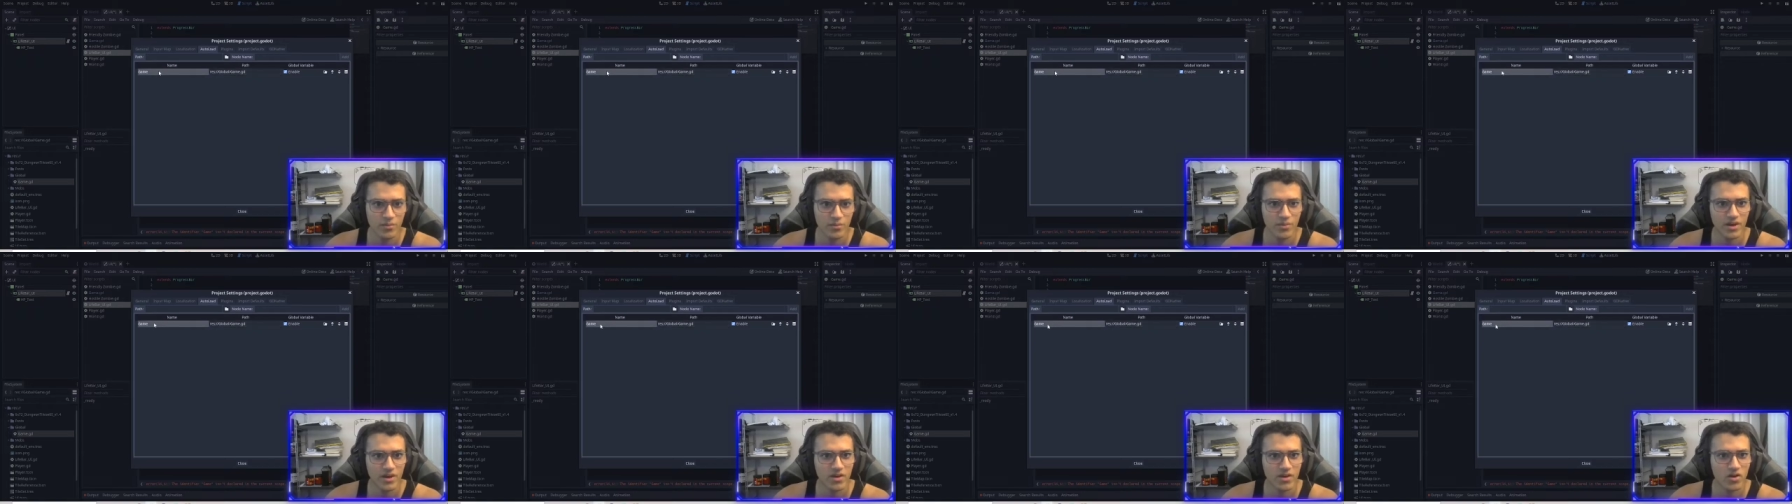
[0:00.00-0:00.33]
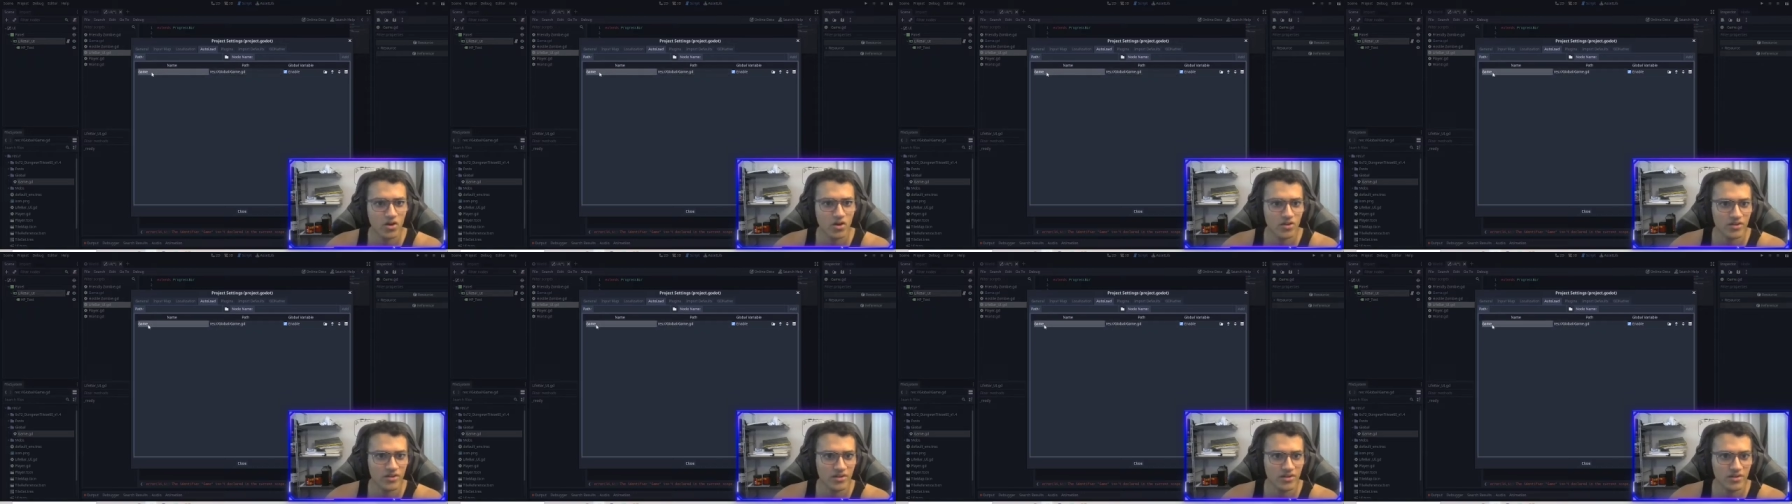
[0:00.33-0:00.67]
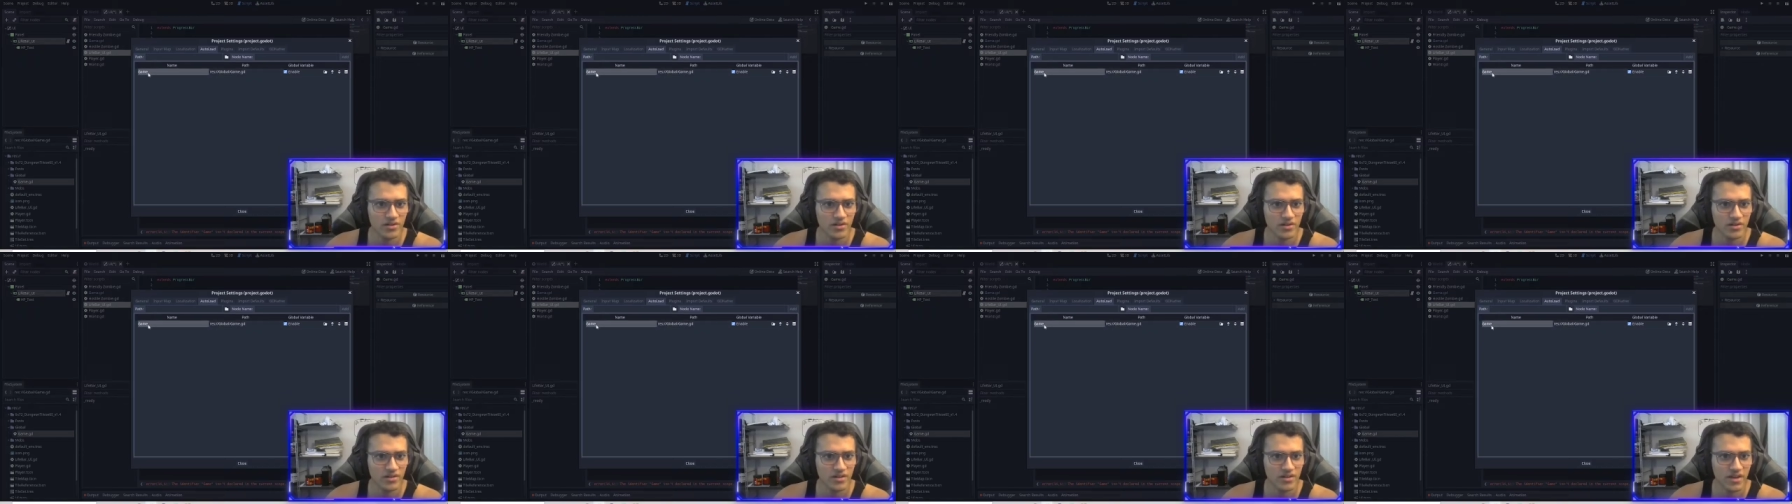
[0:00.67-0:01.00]
by
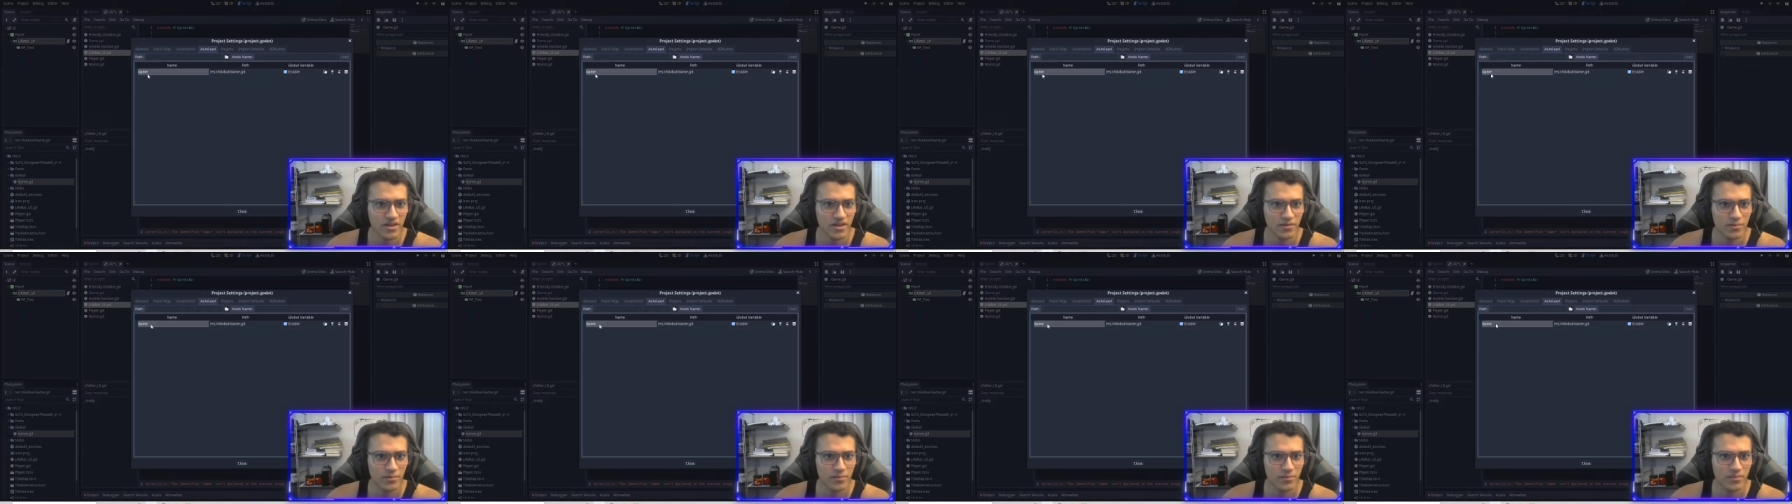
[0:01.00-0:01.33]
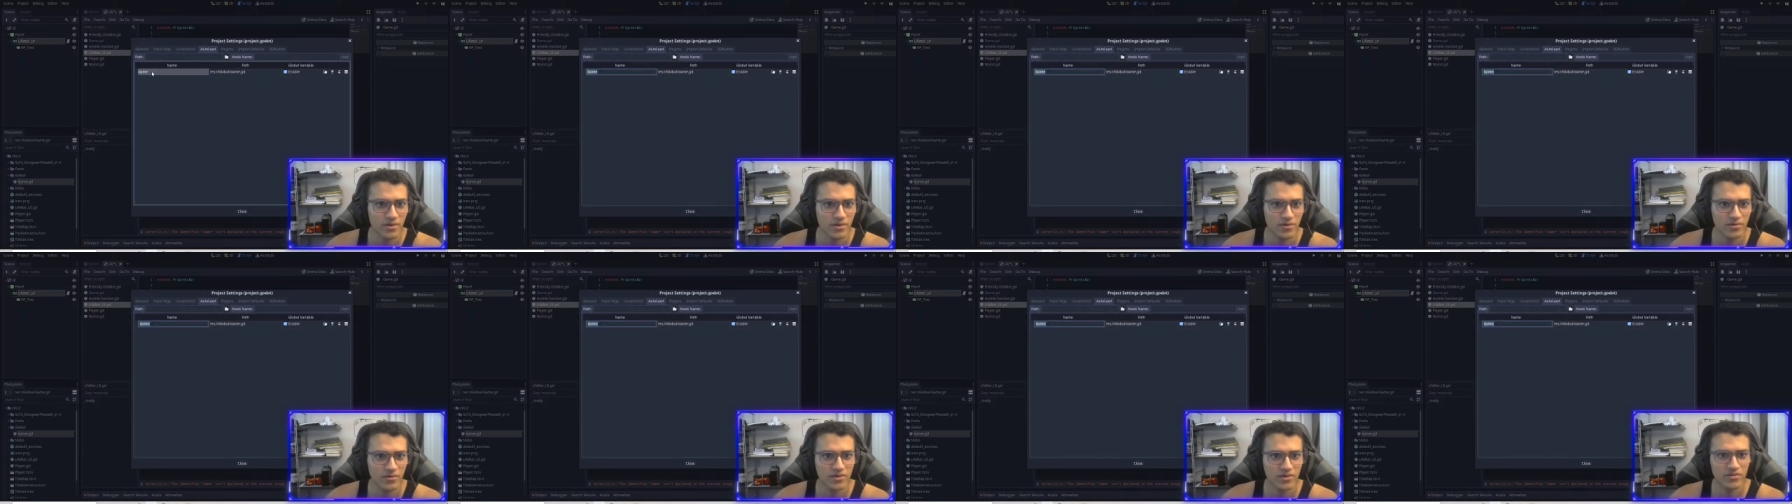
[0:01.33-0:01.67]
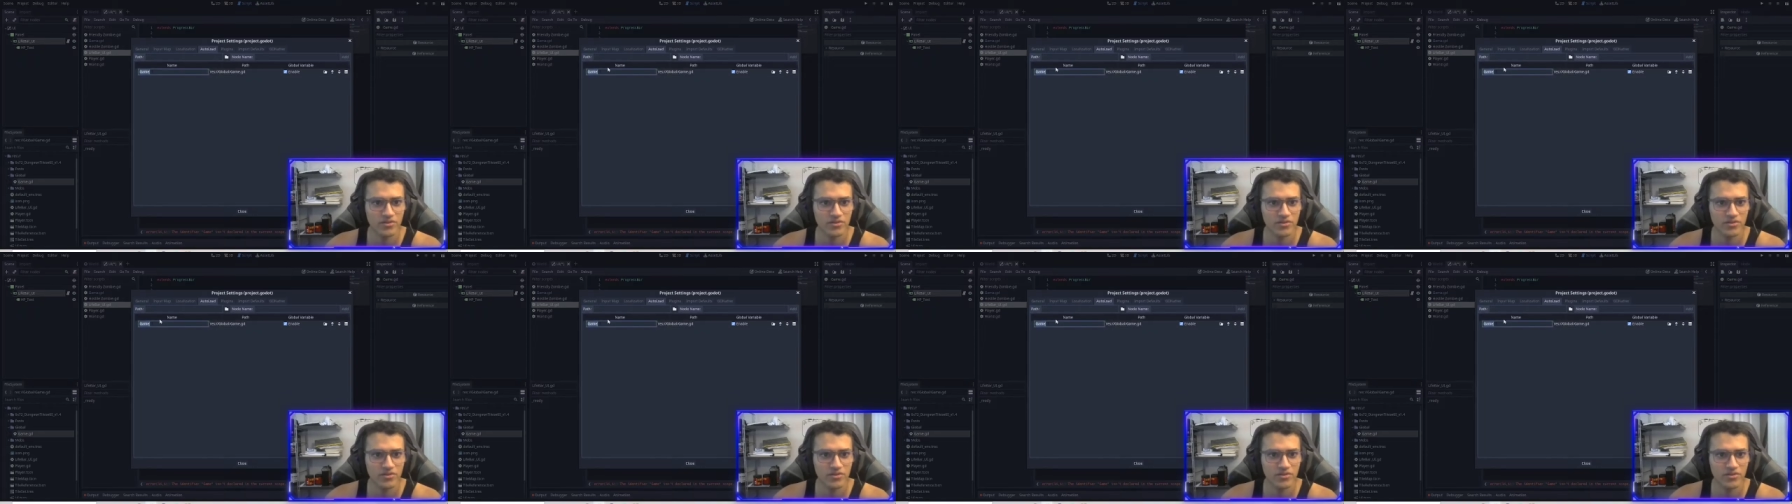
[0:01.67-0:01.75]
calling game, right?